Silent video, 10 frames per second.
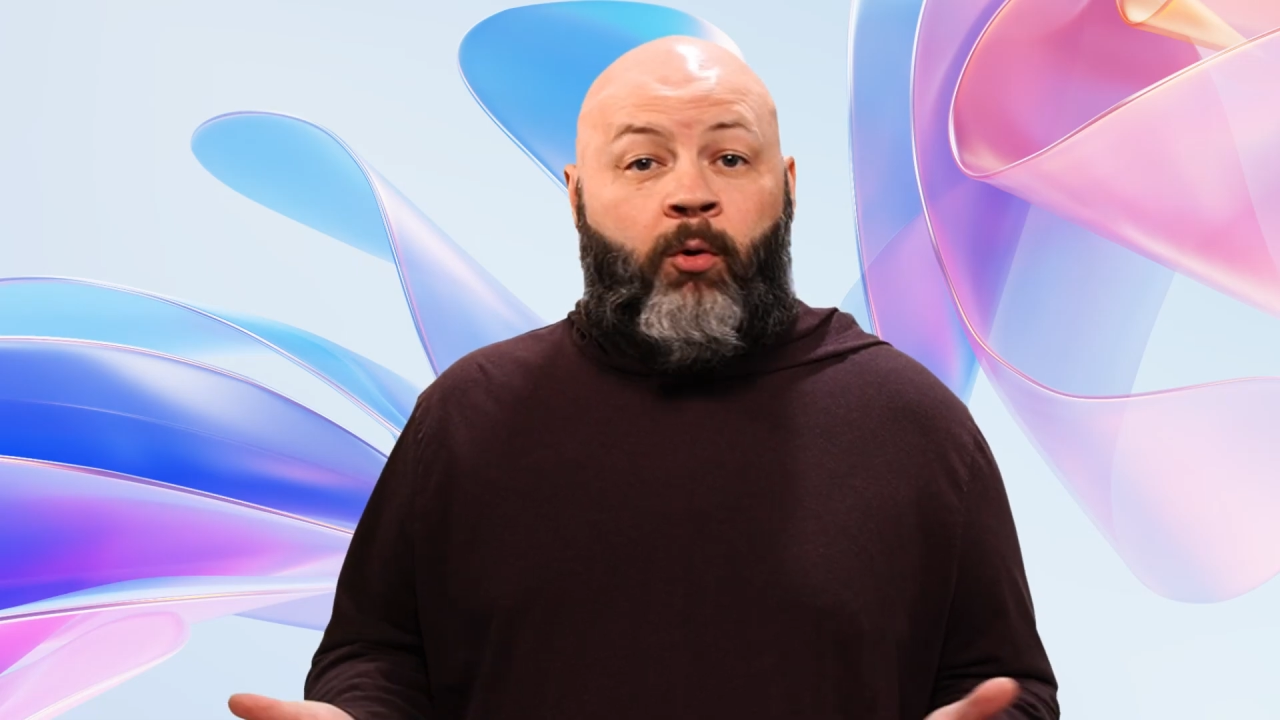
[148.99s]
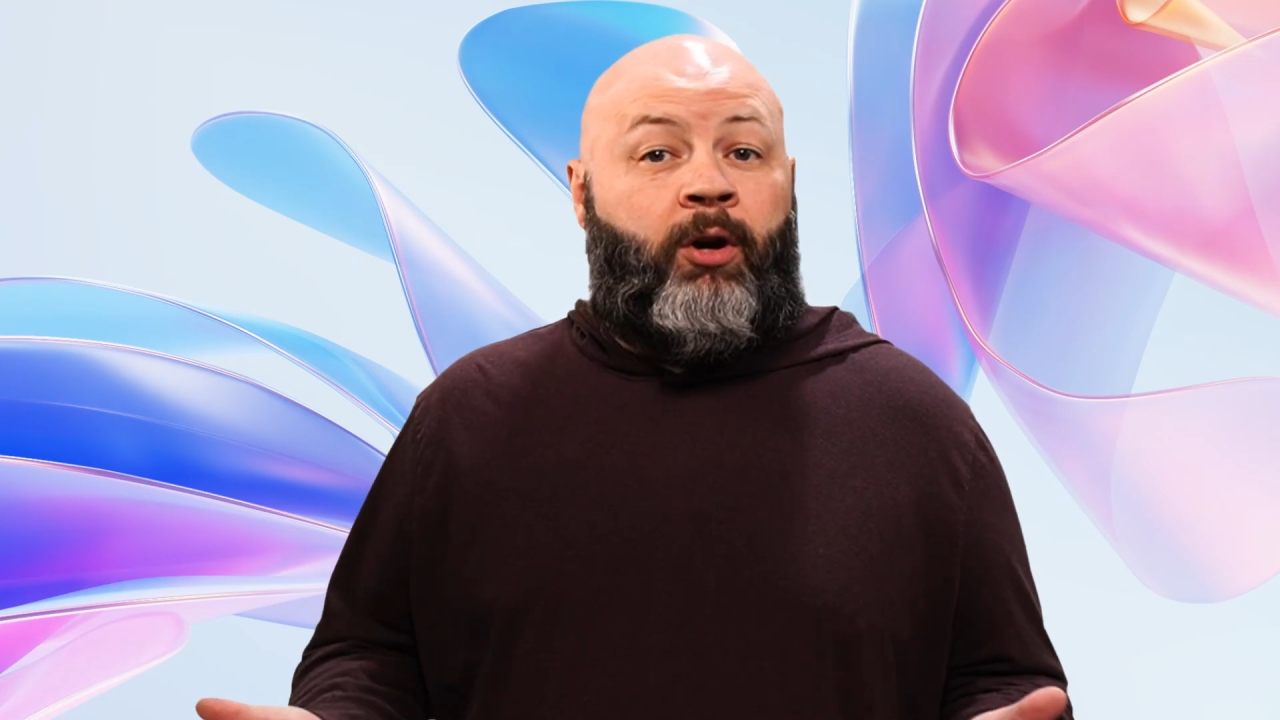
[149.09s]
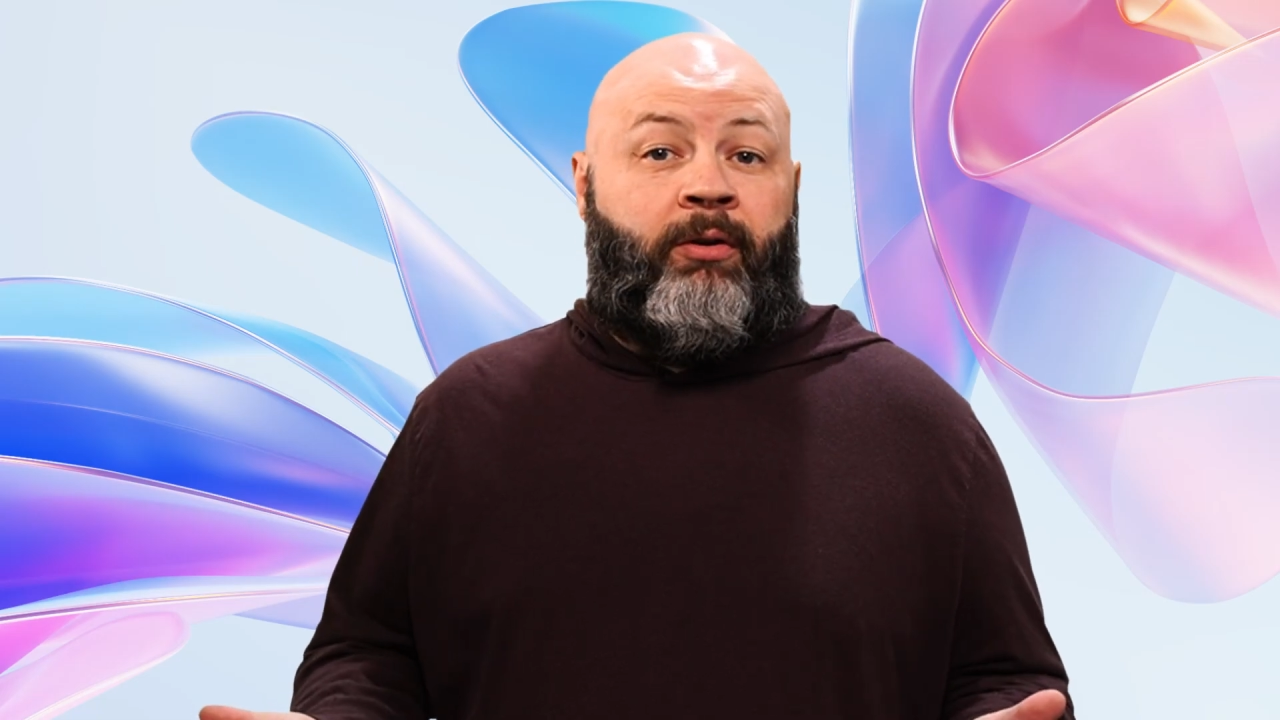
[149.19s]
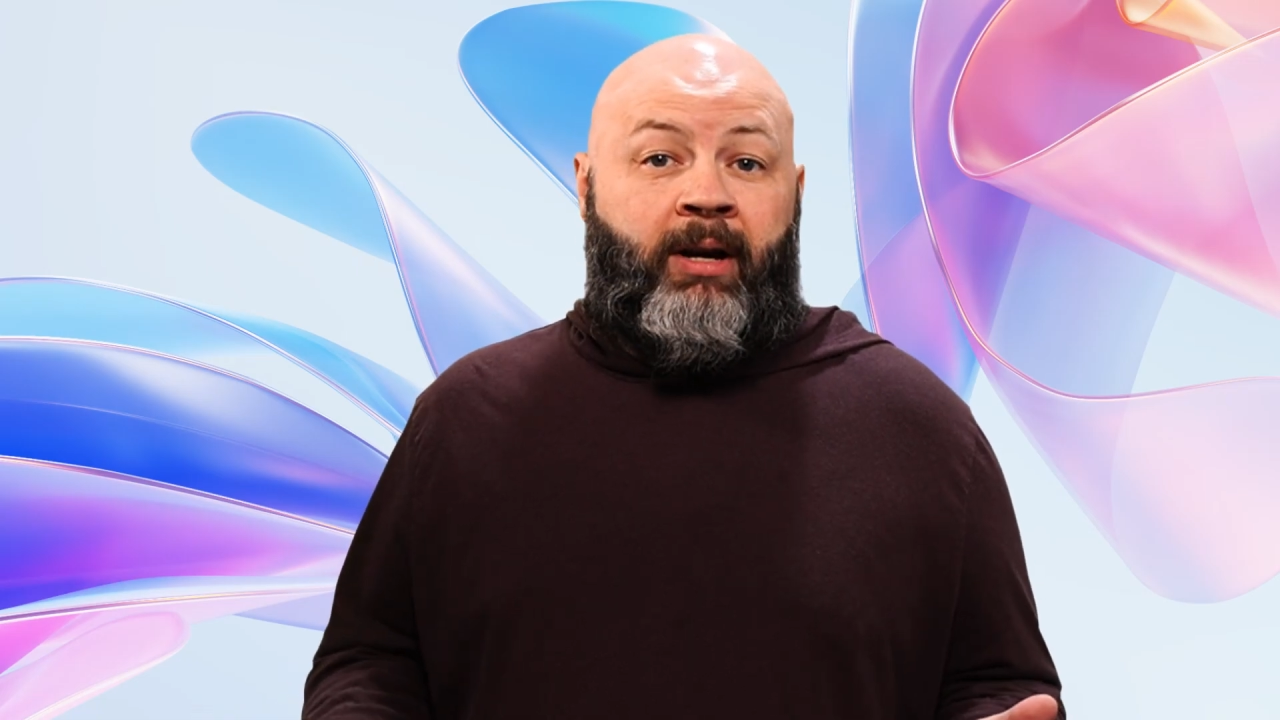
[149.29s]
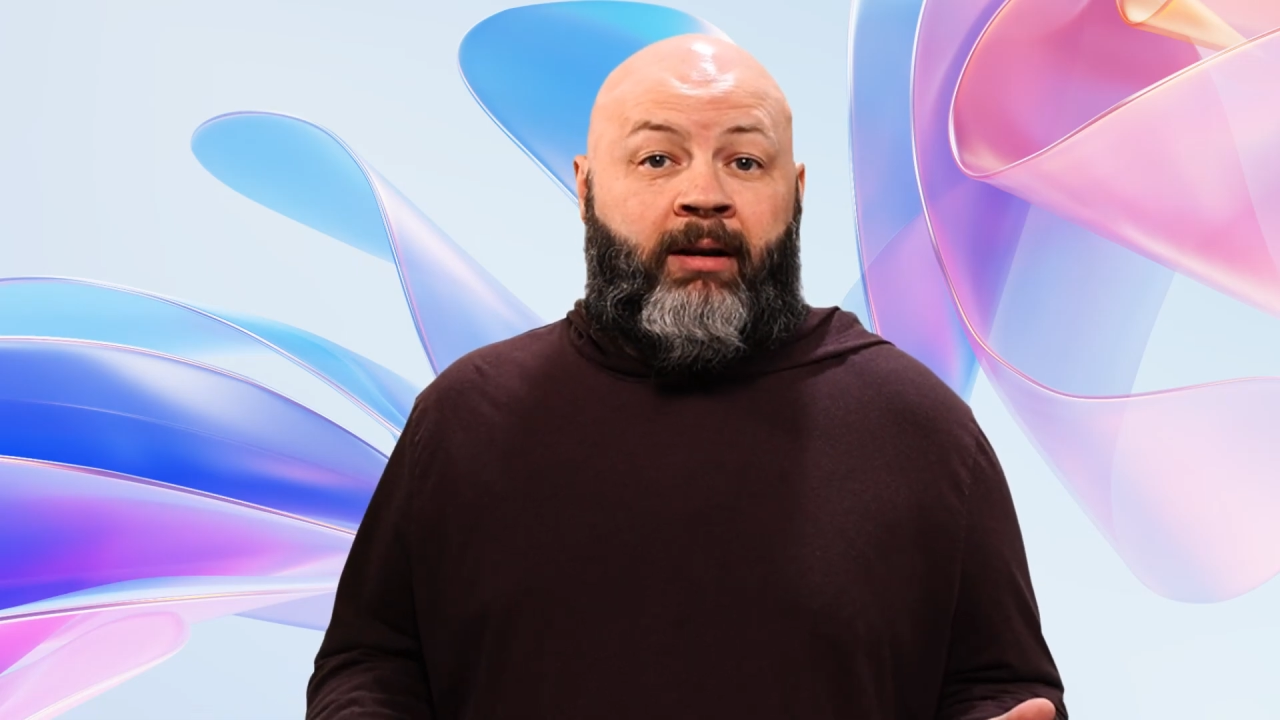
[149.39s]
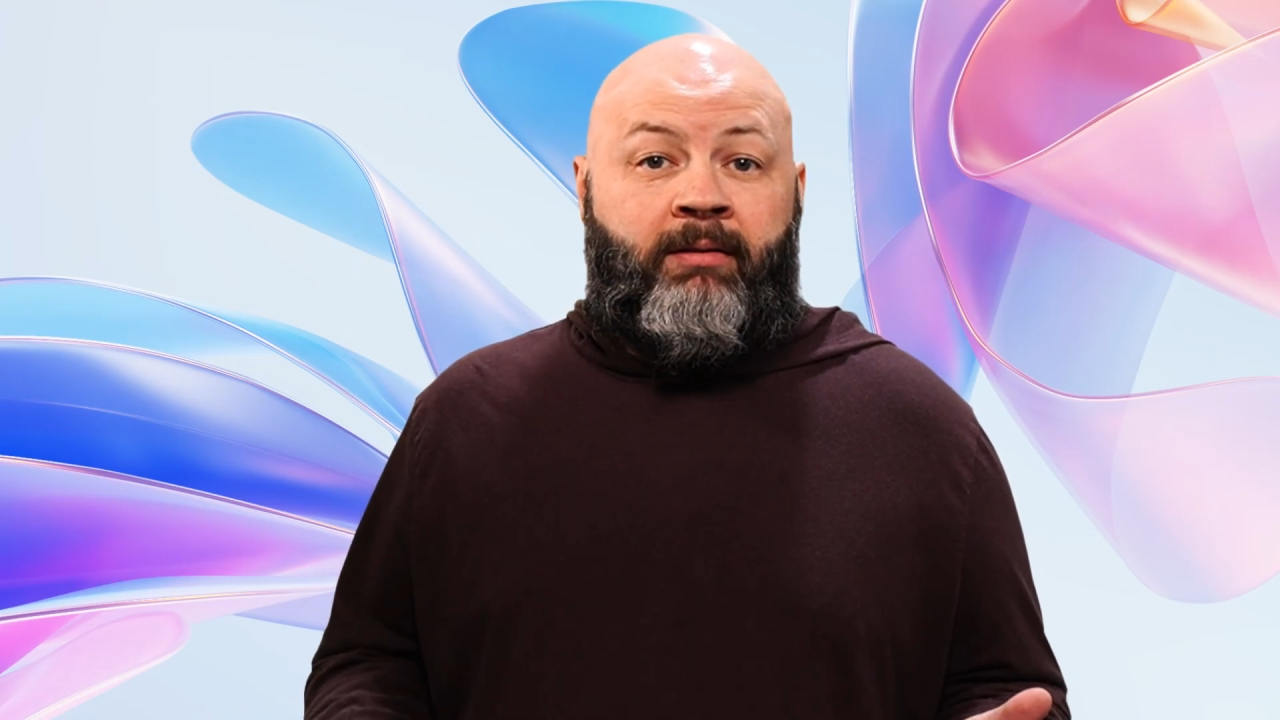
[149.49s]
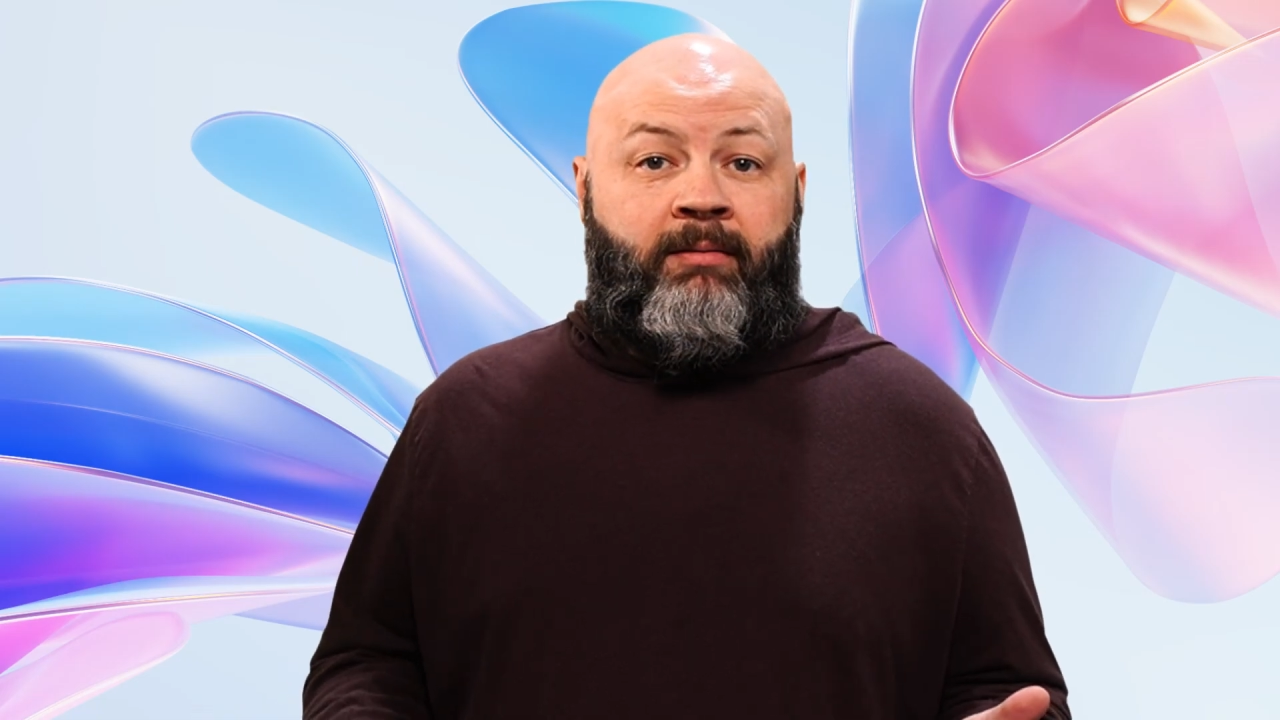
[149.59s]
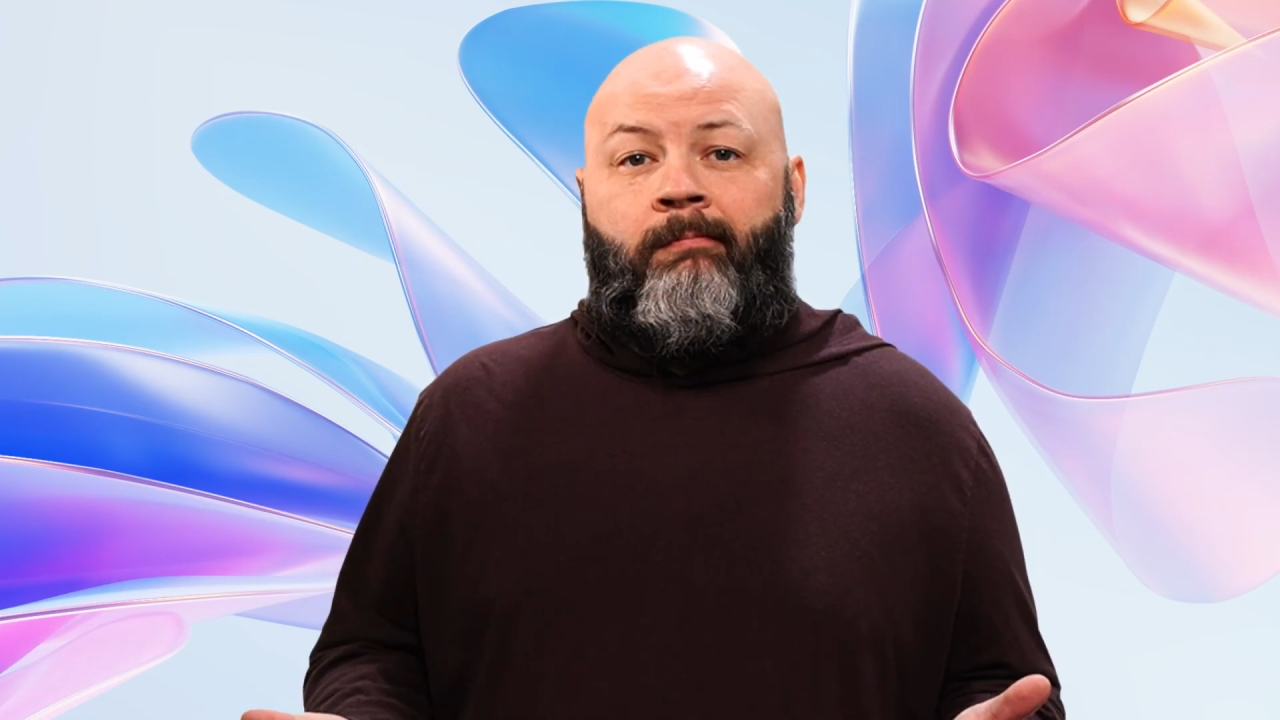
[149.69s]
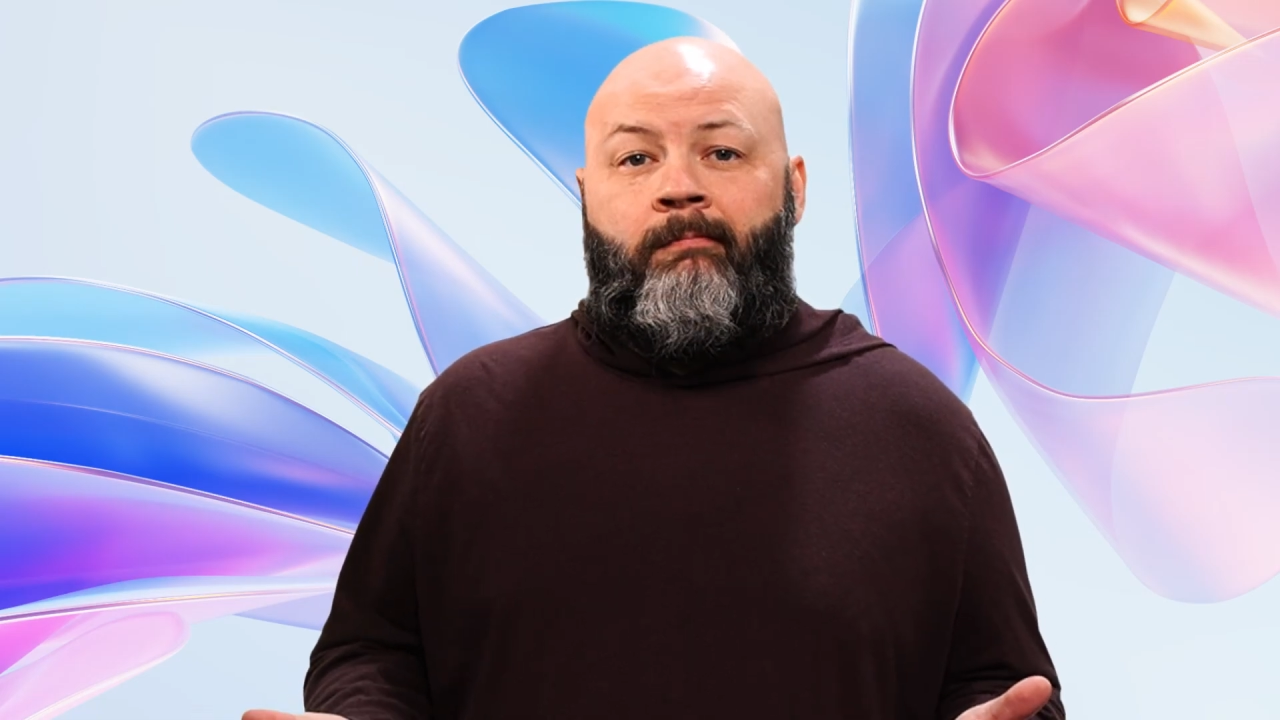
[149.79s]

workarounds.